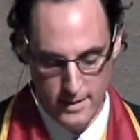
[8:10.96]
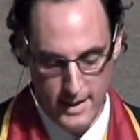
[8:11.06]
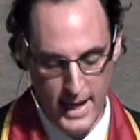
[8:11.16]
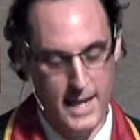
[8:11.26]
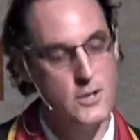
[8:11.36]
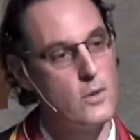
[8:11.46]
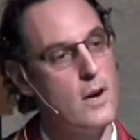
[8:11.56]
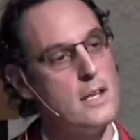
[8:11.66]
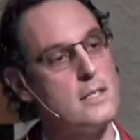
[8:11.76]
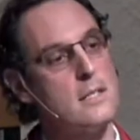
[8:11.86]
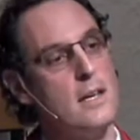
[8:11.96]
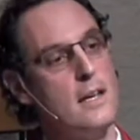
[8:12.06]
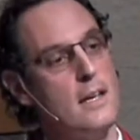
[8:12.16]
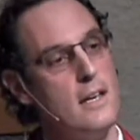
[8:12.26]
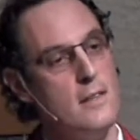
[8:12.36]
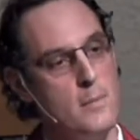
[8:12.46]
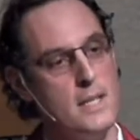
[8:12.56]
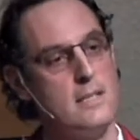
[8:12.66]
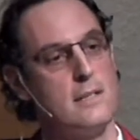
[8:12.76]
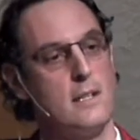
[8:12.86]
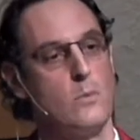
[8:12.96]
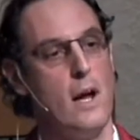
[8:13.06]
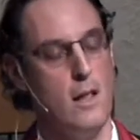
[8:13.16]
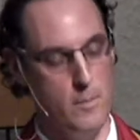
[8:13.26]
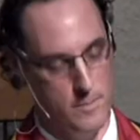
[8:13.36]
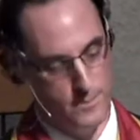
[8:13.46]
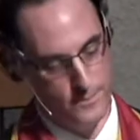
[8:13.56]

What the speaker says: They enter us in the mystic realm.